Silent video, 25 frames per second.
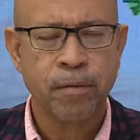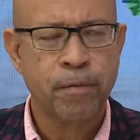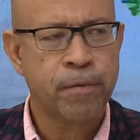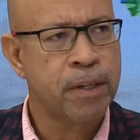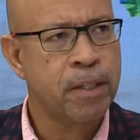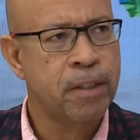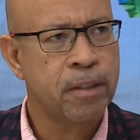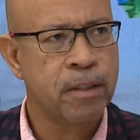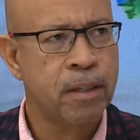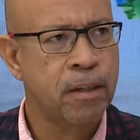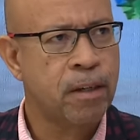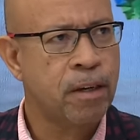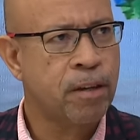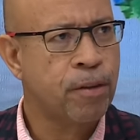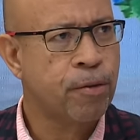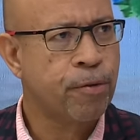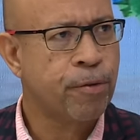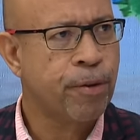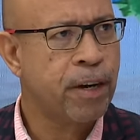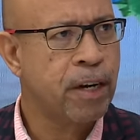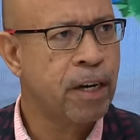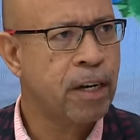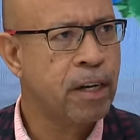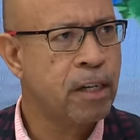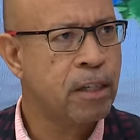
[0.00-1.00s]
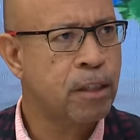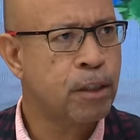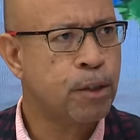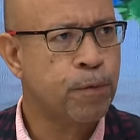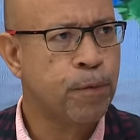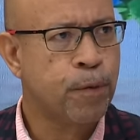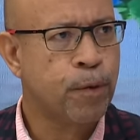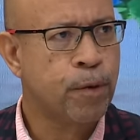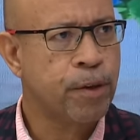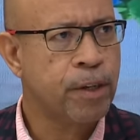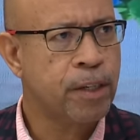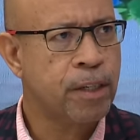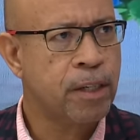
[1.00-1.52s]
Vincent and the Grenadines
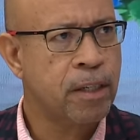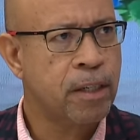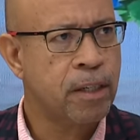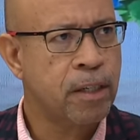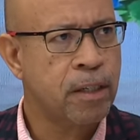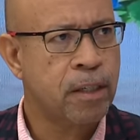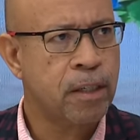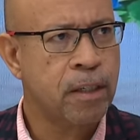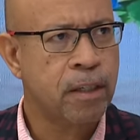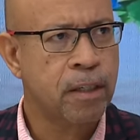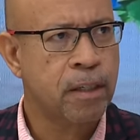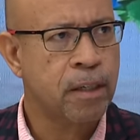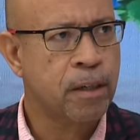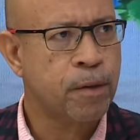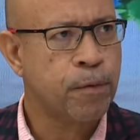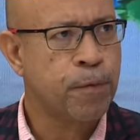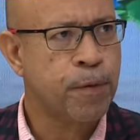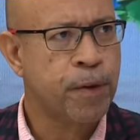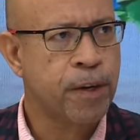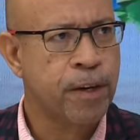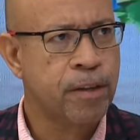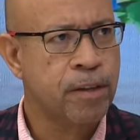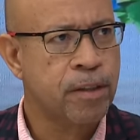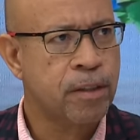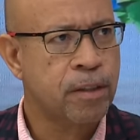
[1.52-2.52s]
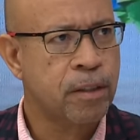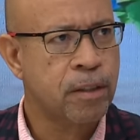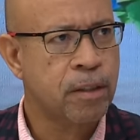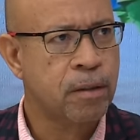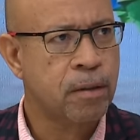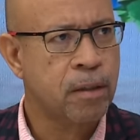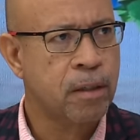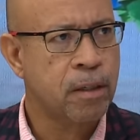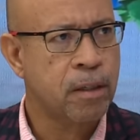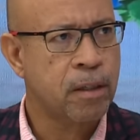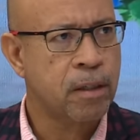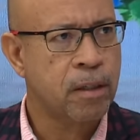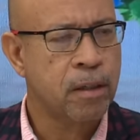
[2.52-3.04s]
Foreign Affairs,
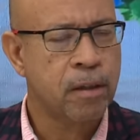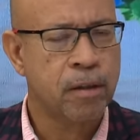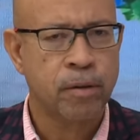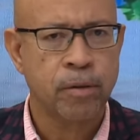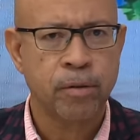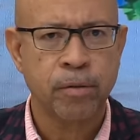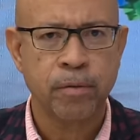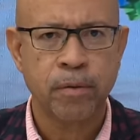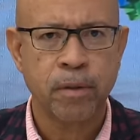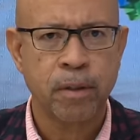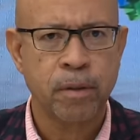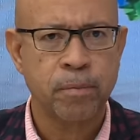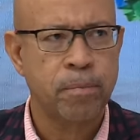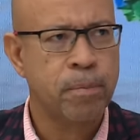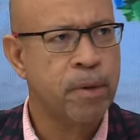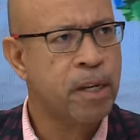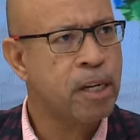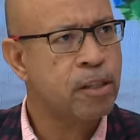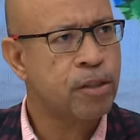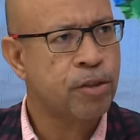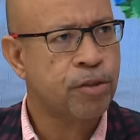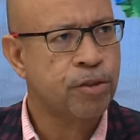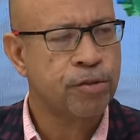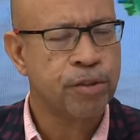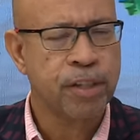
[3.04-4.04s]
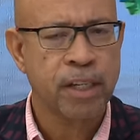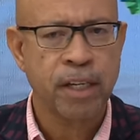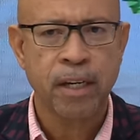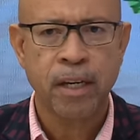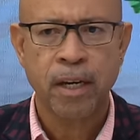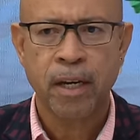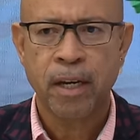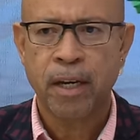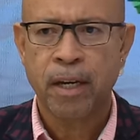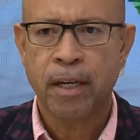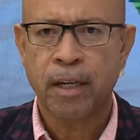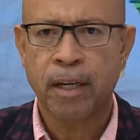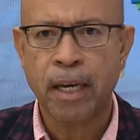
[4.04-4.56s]
you know, ministry
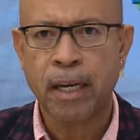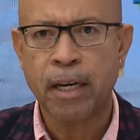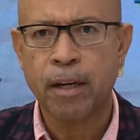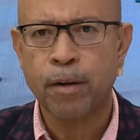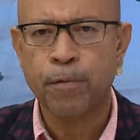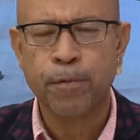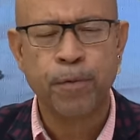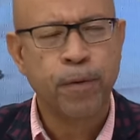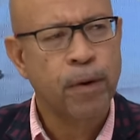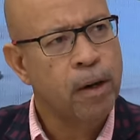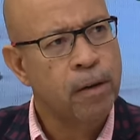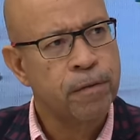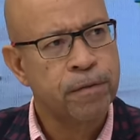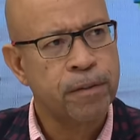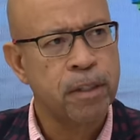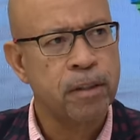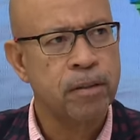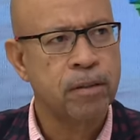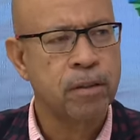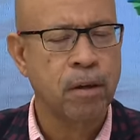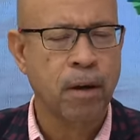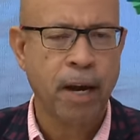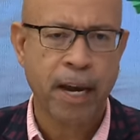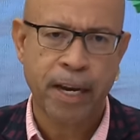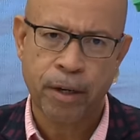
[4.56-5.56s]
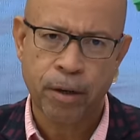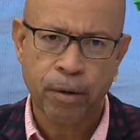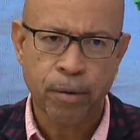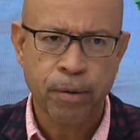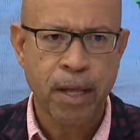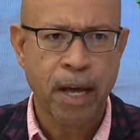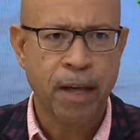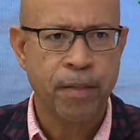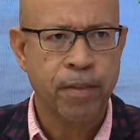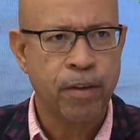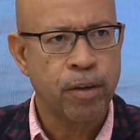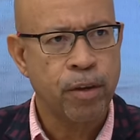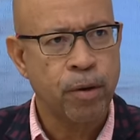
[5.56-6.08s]
get involved in so I know
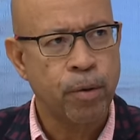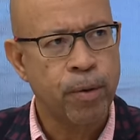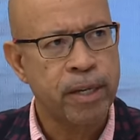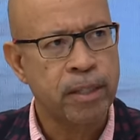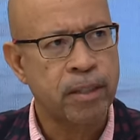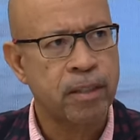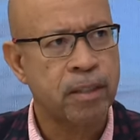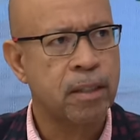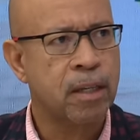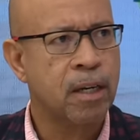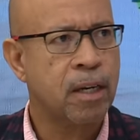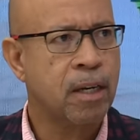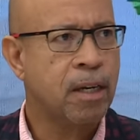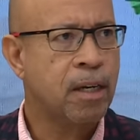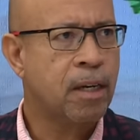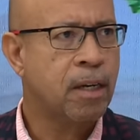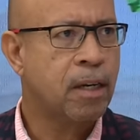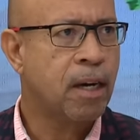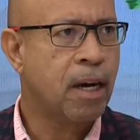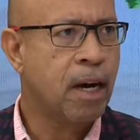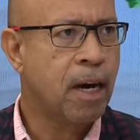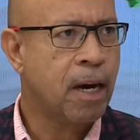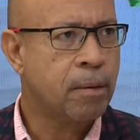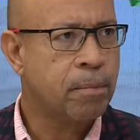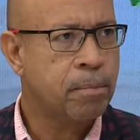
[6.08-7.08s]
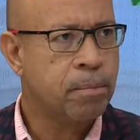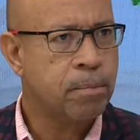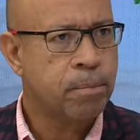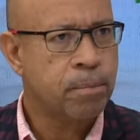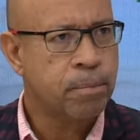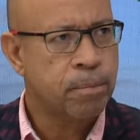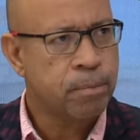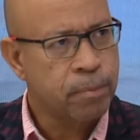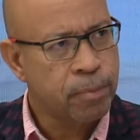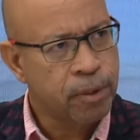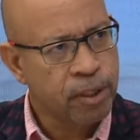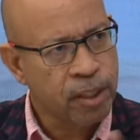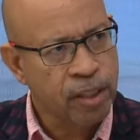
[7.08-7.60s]
that the US um,
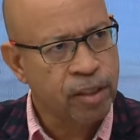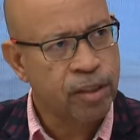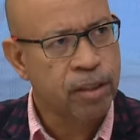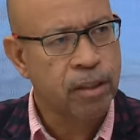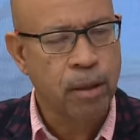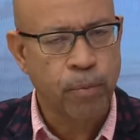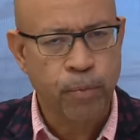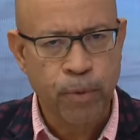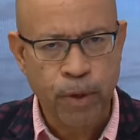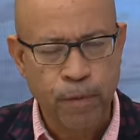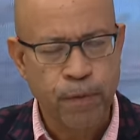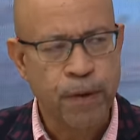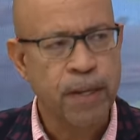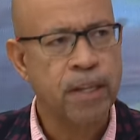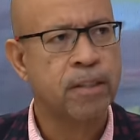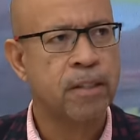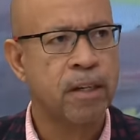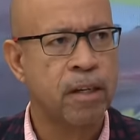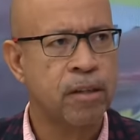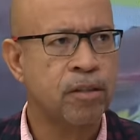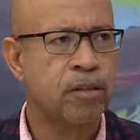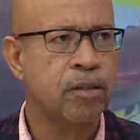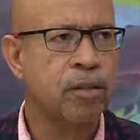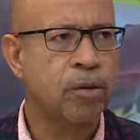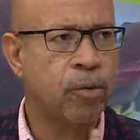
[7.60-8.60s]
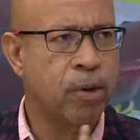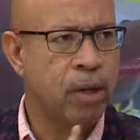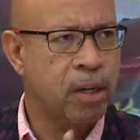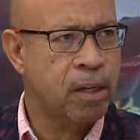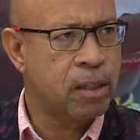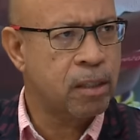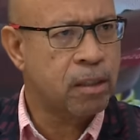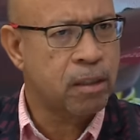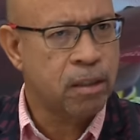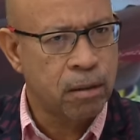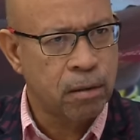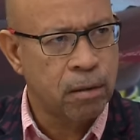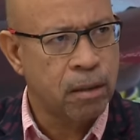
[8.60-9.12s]
system with visa and so on
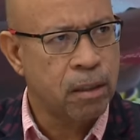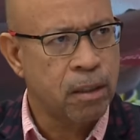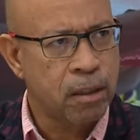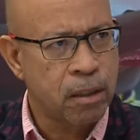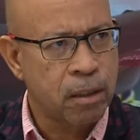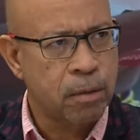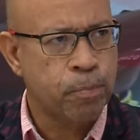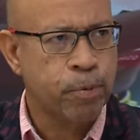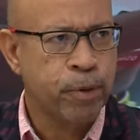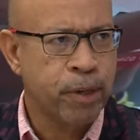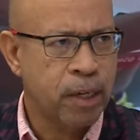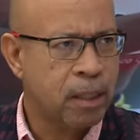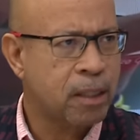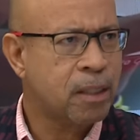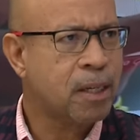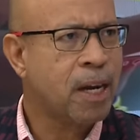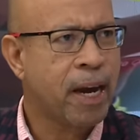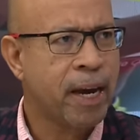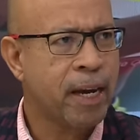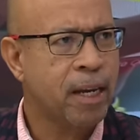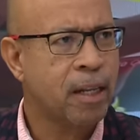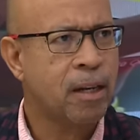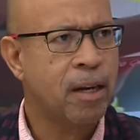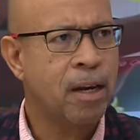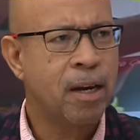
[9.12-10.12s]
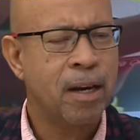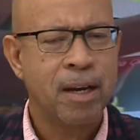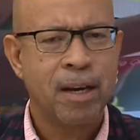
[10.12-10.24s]
is is pretty tight.